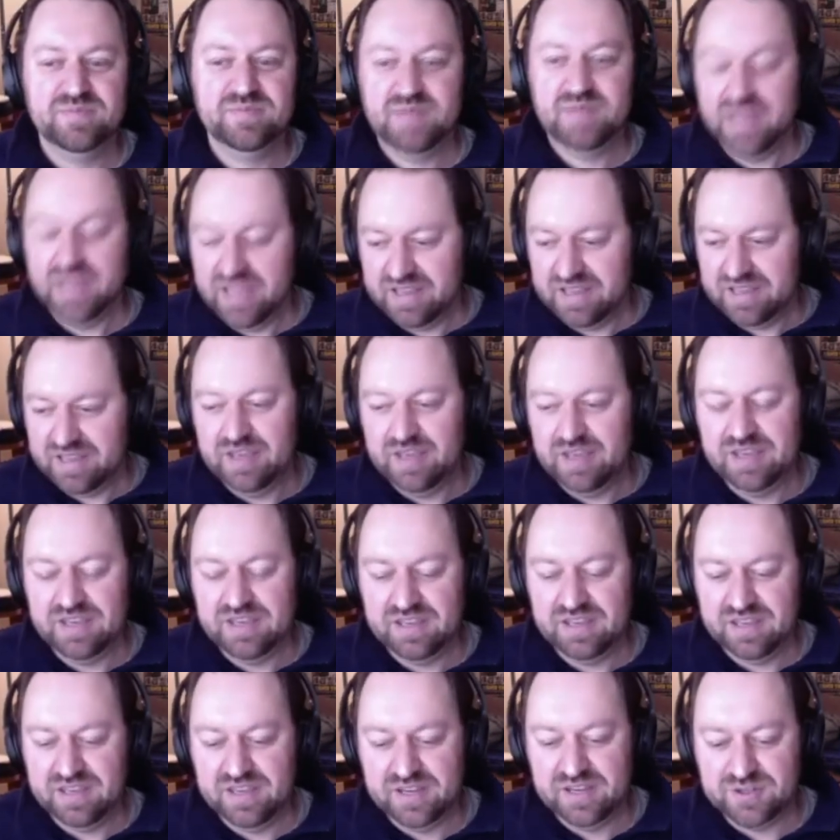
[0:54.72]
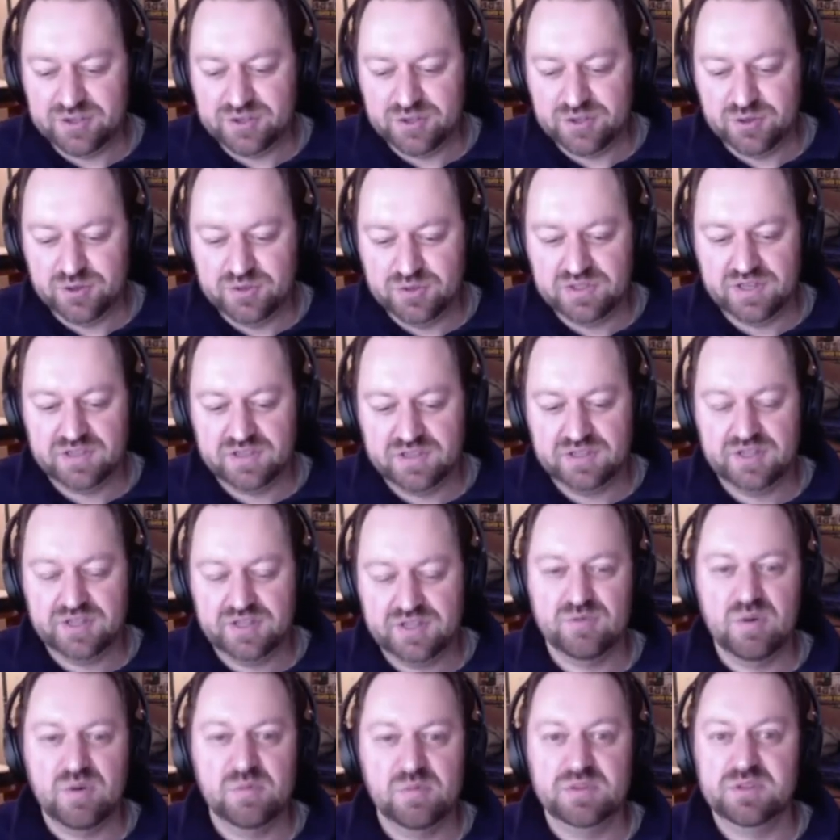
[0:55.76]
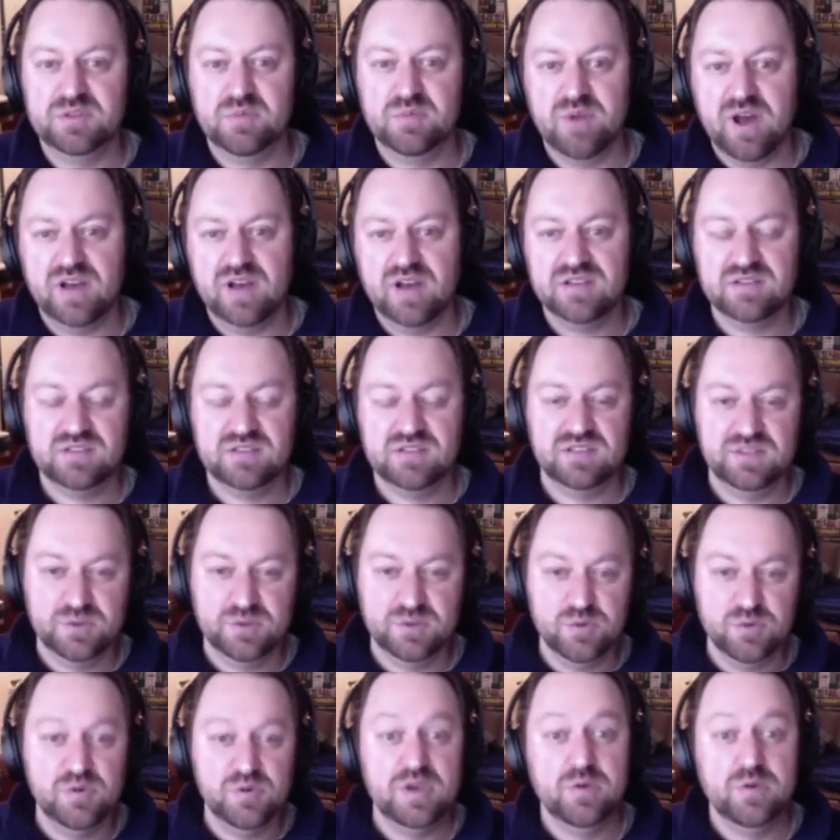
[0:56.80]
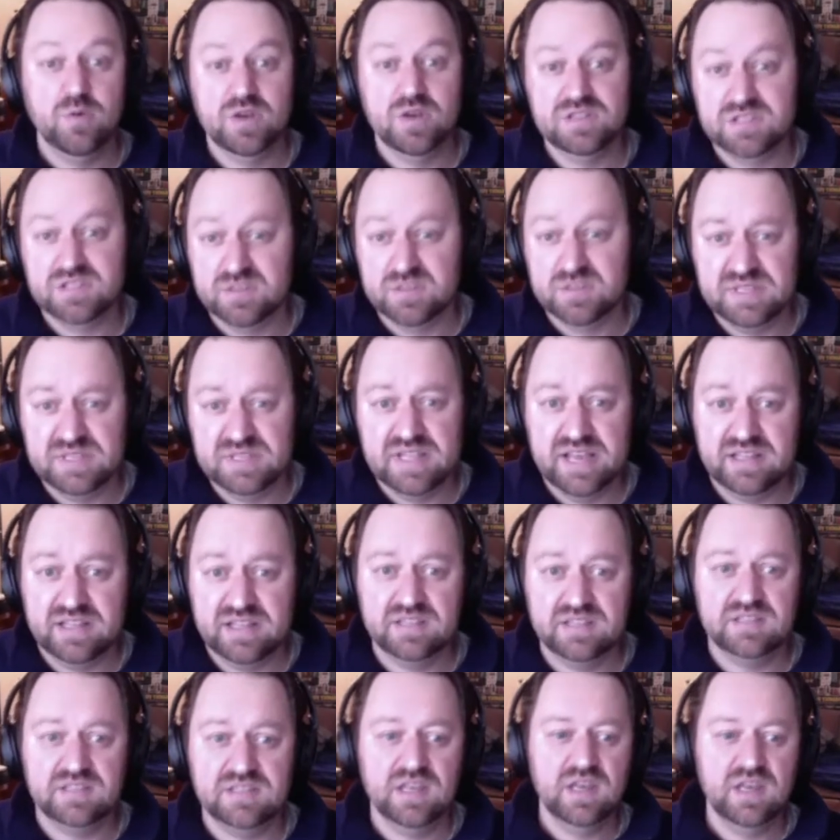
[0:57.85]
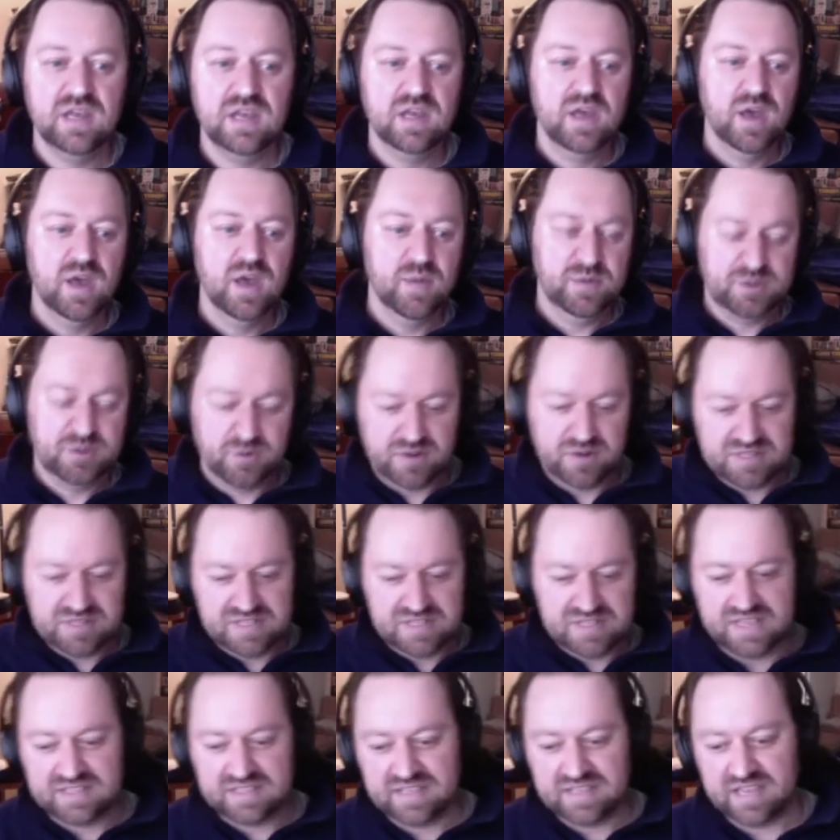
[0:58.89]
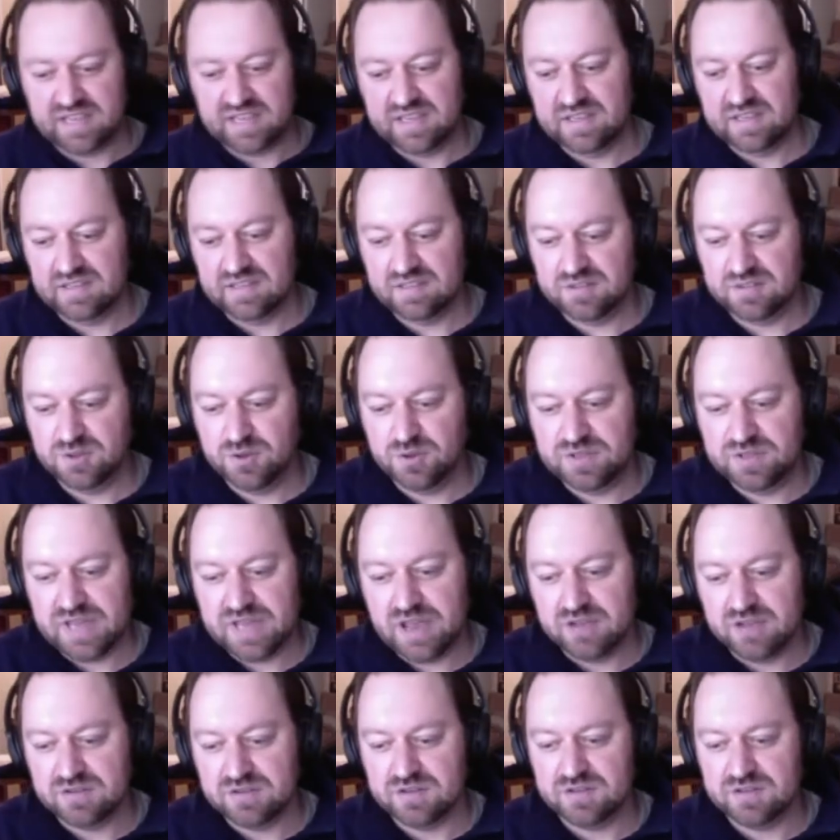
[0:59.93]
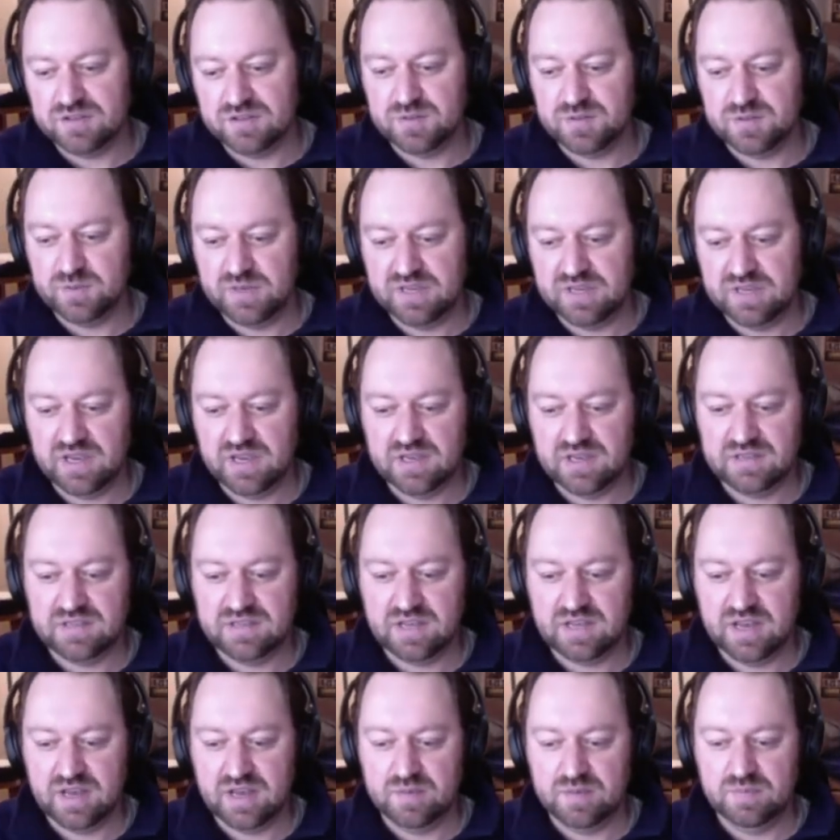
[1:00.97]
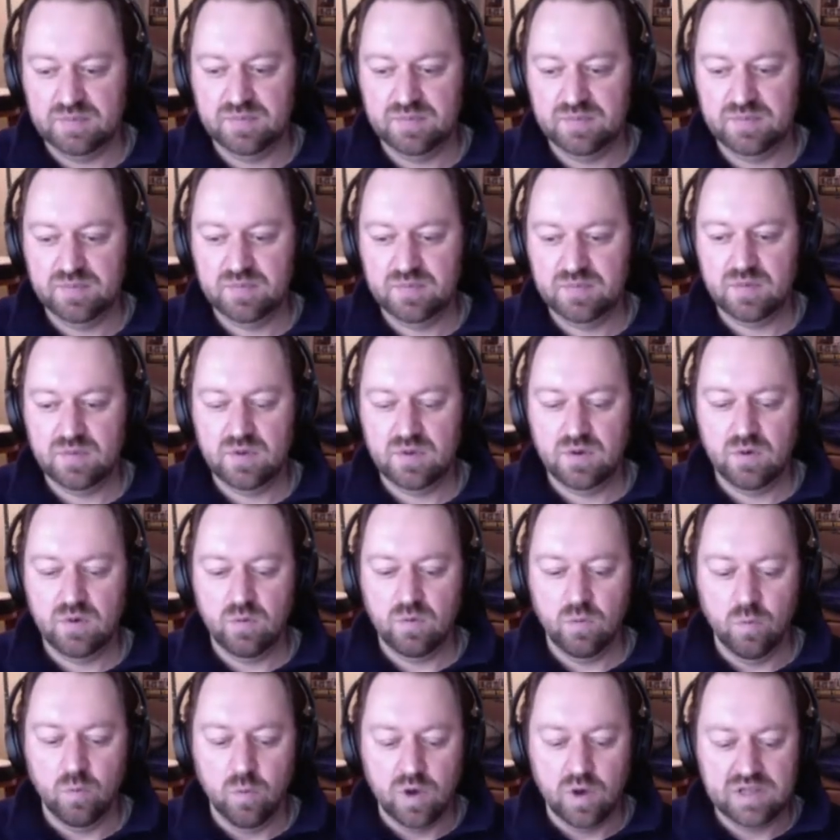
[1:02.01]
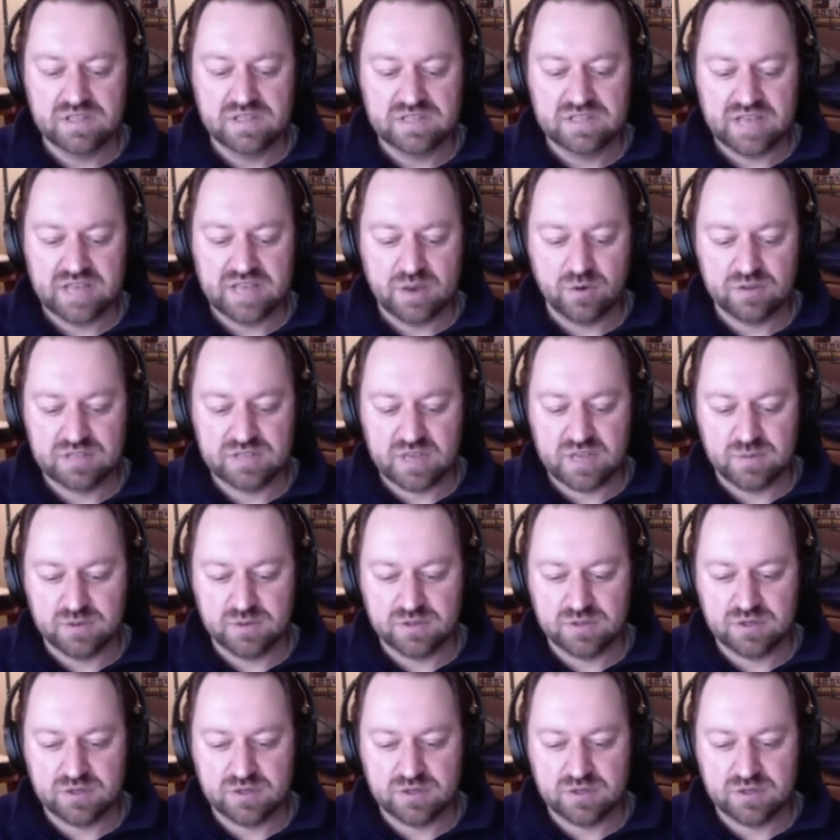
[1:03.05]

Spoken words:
He introduced us to Rumble in the Bronx and who he was in the mid-90s. But the reason I say 2000s is because once I was able to go